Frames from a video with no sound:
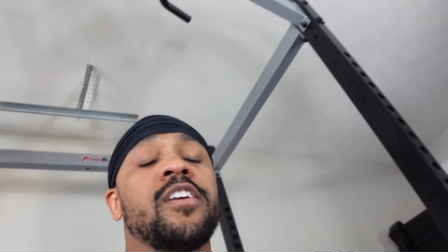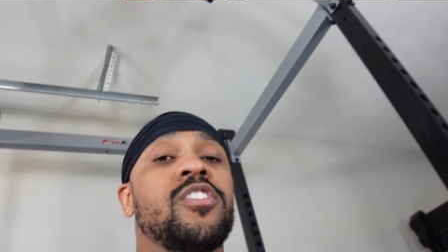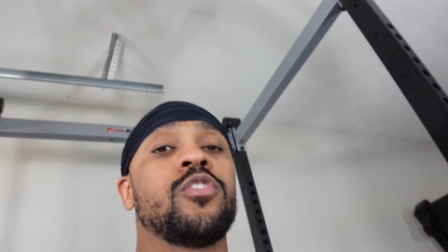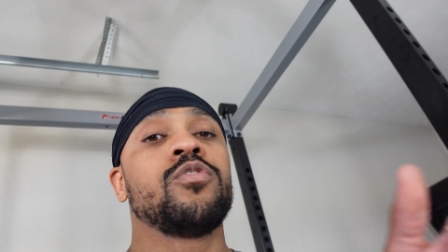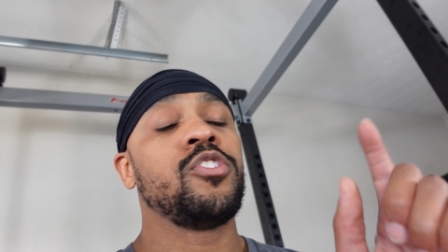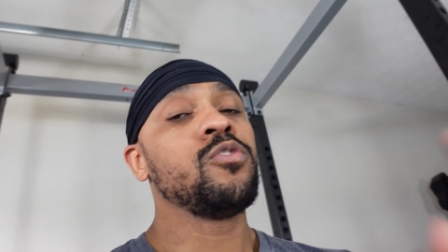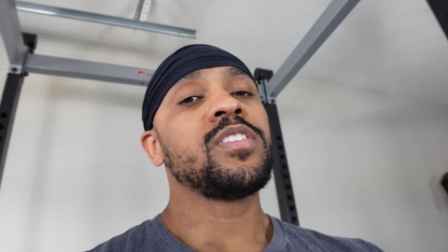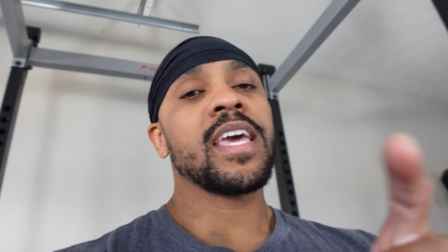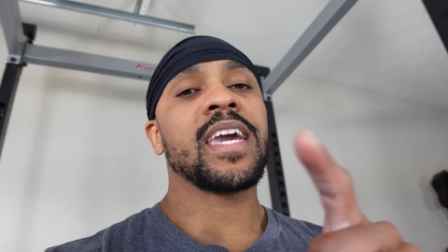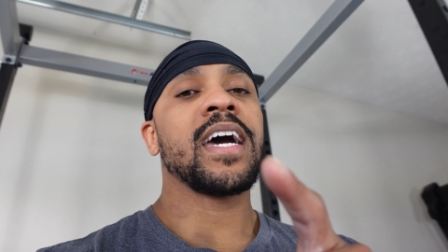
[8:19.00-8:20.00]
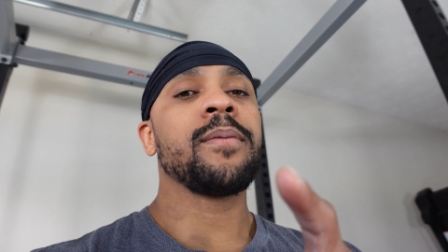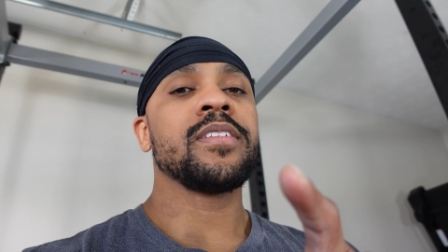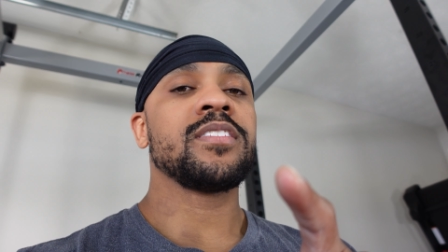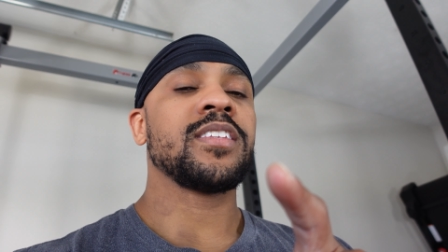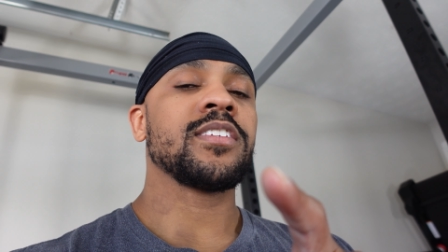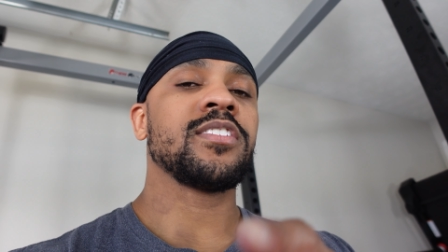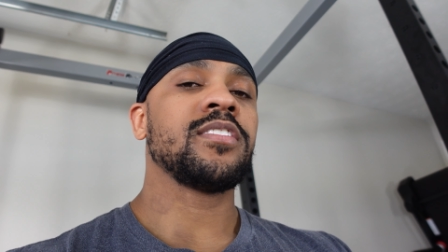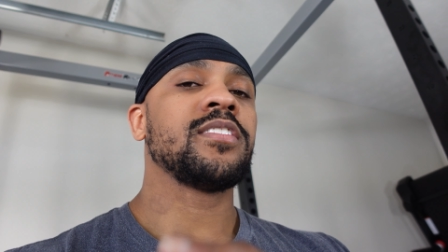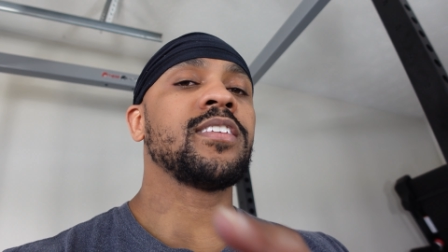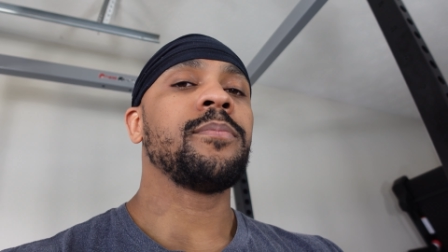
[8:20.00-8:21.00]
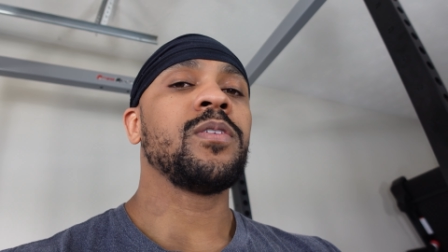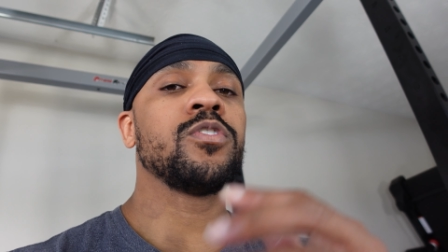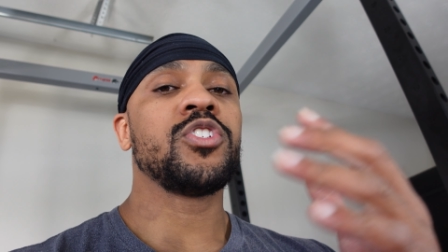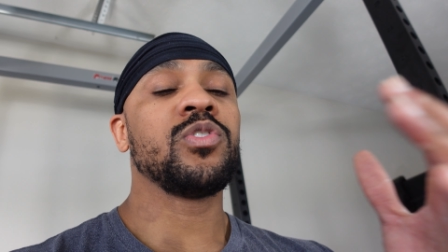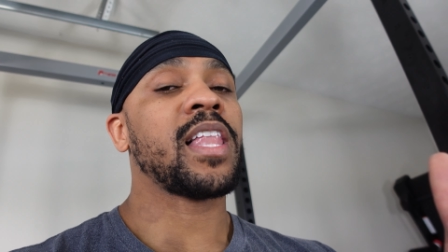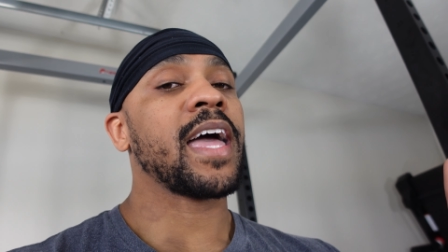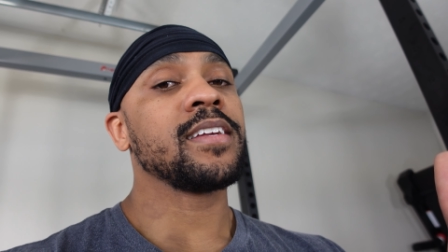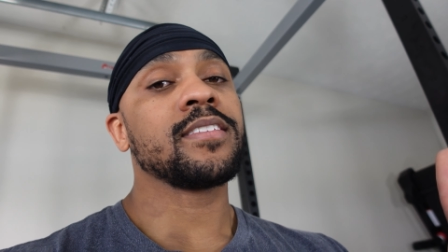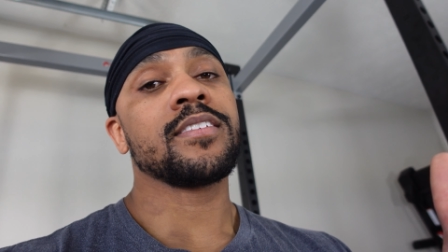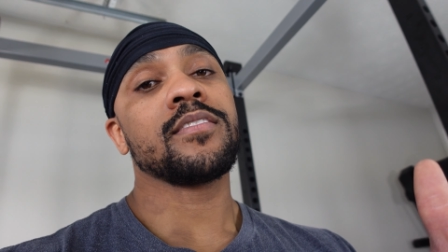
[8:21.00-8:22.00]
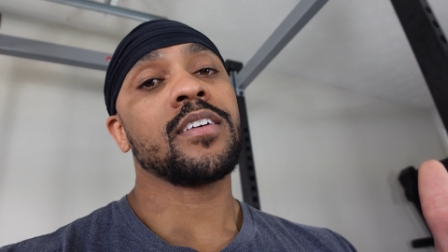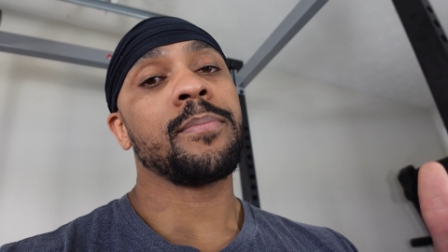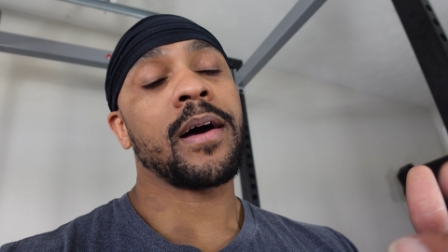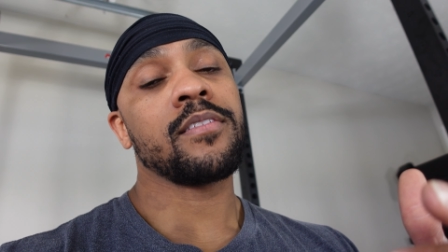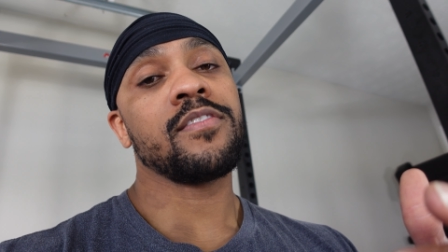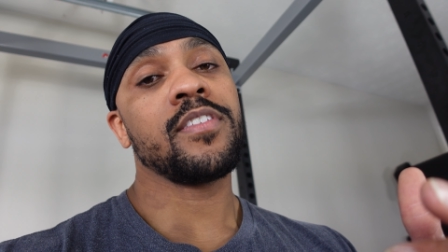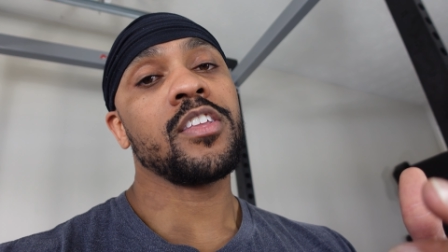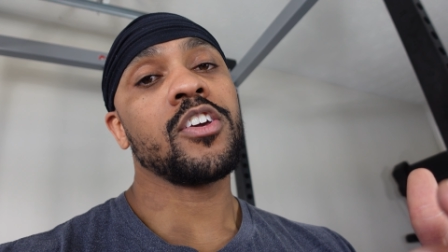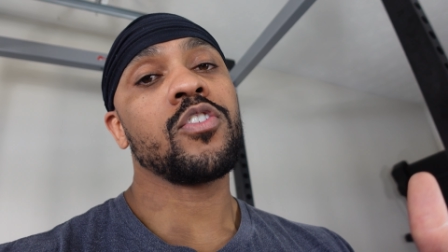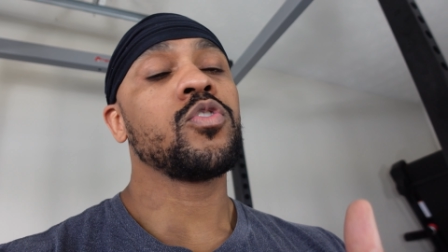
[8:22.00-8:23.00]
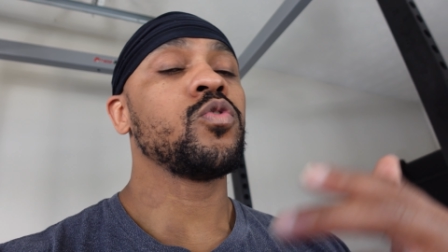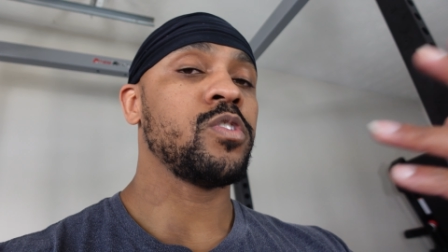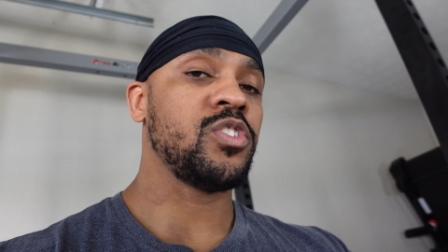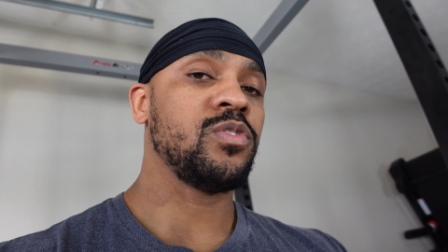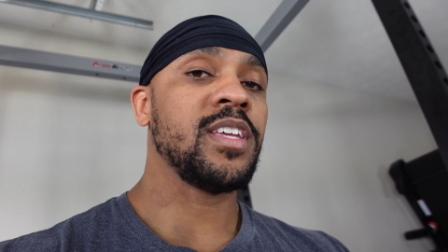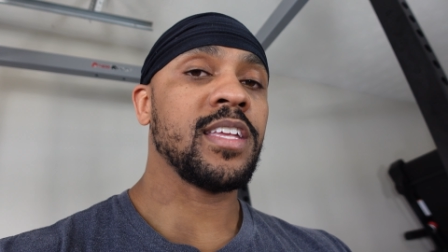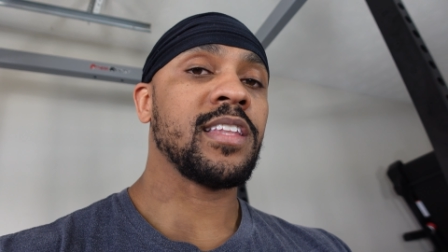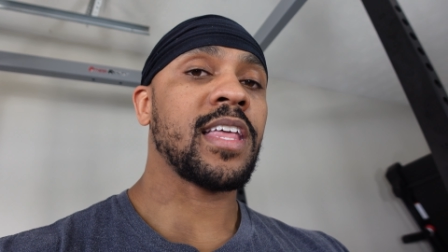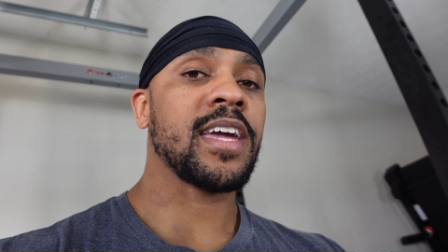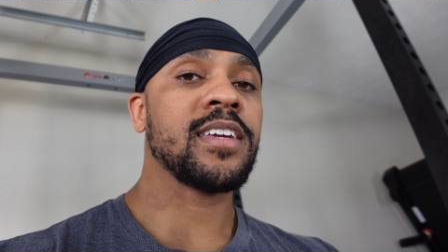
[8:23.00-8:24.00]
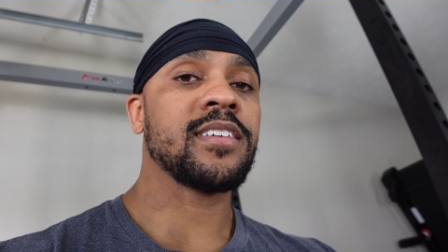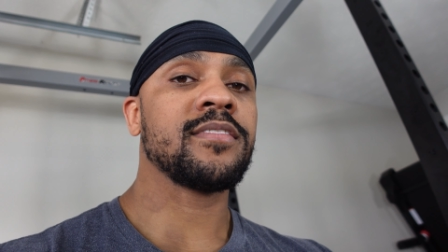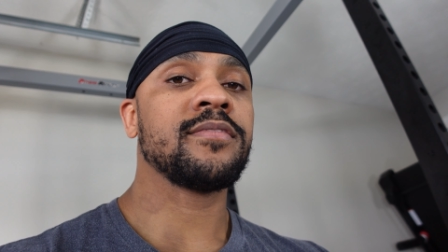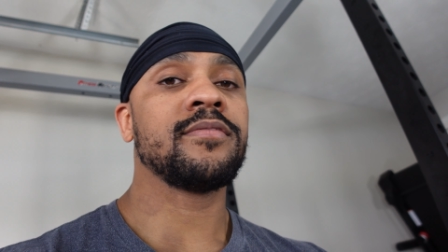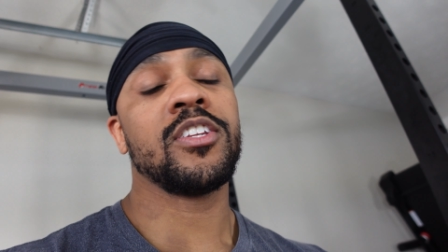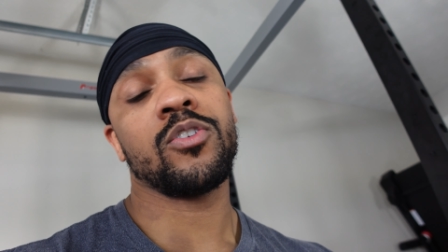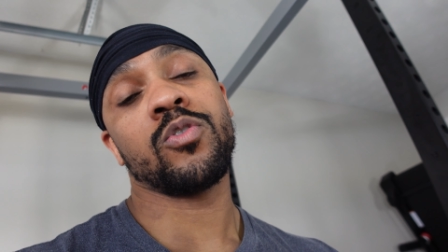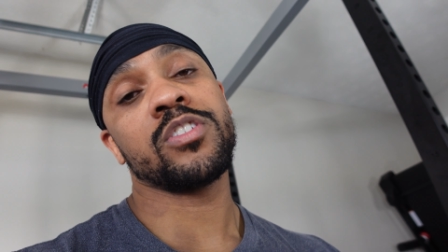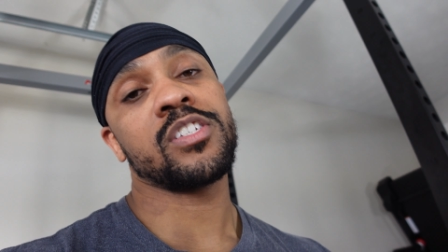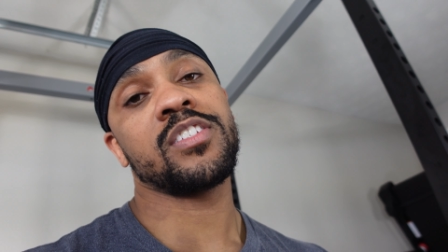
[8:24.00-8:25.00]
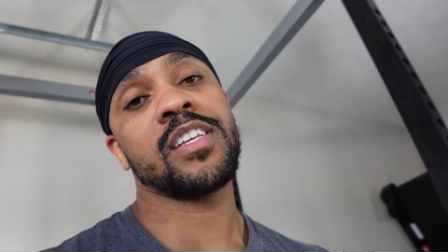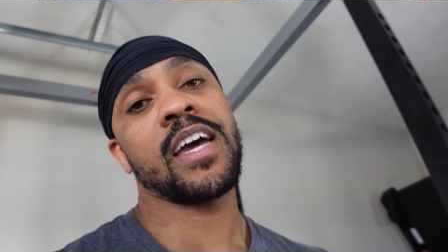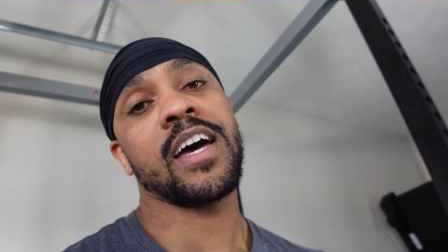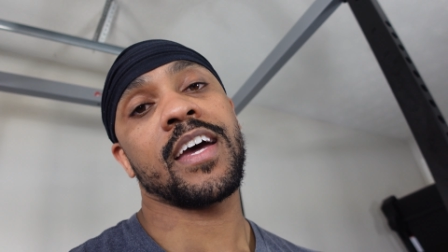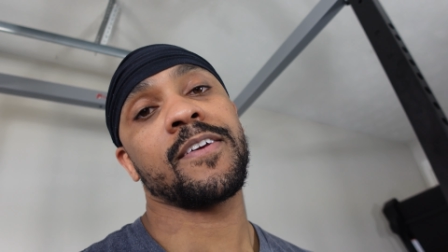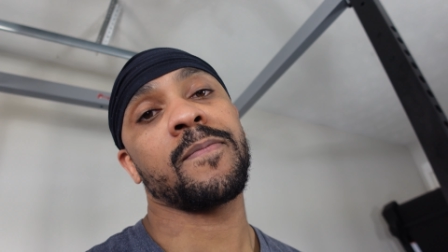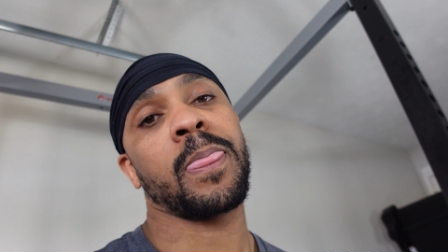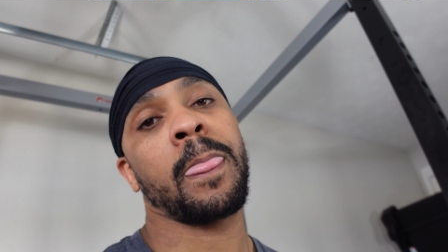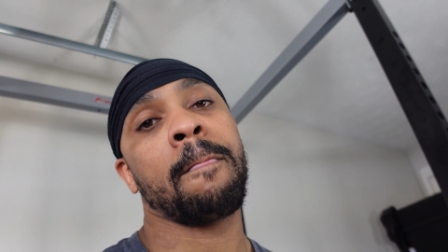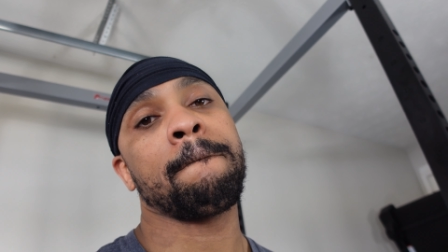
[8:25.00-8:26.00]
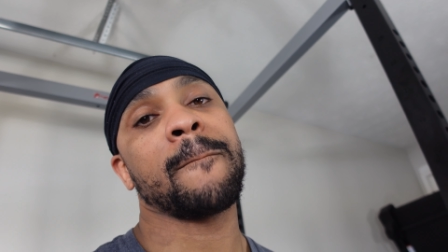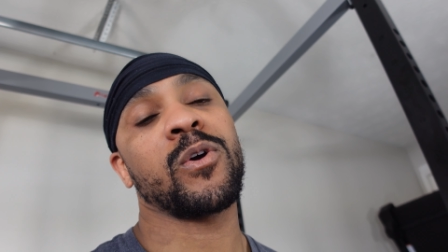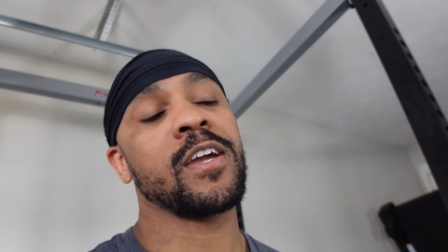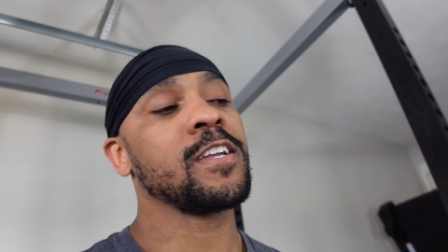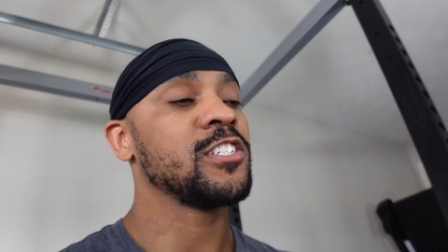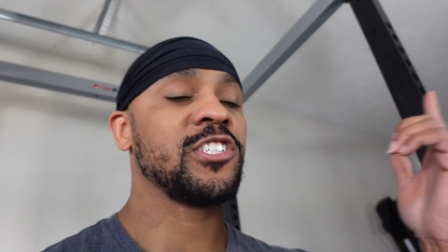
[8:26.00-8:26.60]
Okay, so use that comment section to tell me what you liked about the video, what you didn't like, you know, or just to say hi, okay?